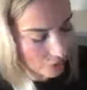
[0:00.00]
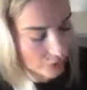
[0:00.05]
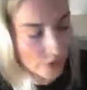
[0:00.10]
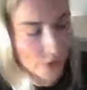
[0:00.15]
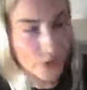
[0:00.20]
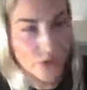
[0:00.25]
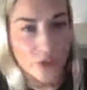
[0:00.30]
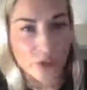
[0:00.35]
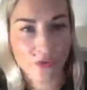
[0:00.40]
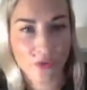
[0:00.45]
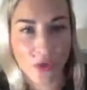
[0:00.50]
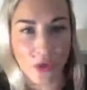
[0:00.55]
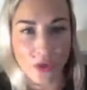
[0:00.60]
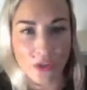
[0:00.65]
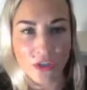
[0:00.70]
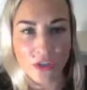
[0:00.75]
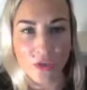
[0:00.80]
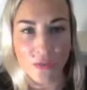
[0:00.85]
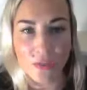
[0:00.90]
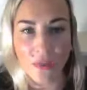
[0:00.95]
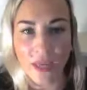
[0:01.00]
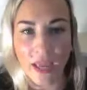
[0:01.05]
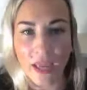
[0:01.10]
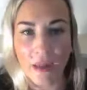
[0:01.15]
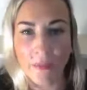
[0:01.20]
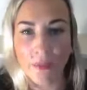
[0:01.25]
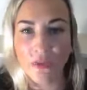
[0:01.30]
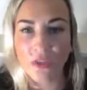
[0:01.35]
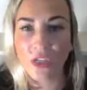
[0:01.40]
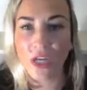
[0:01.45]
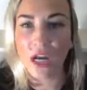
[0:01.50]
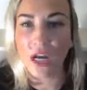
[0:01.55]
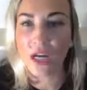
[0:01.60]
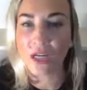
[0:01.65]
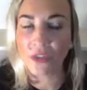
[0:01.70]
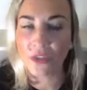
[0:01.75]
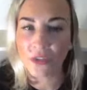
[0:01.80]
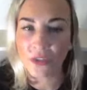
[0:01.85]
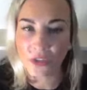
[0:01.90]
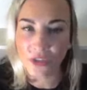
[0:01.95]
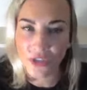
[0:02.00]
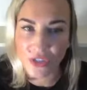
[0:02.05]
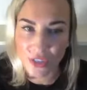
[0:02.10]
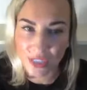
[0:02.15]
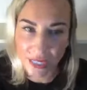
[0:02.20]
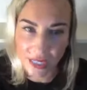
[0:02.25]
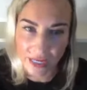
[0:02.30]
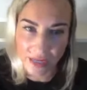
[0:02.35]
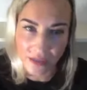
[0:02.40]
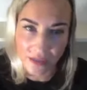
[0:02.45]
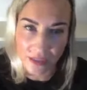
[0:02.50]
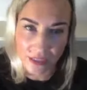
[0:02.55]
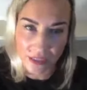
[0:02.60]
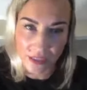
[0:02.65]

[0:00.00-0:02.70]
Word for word: First of all, to be able to understand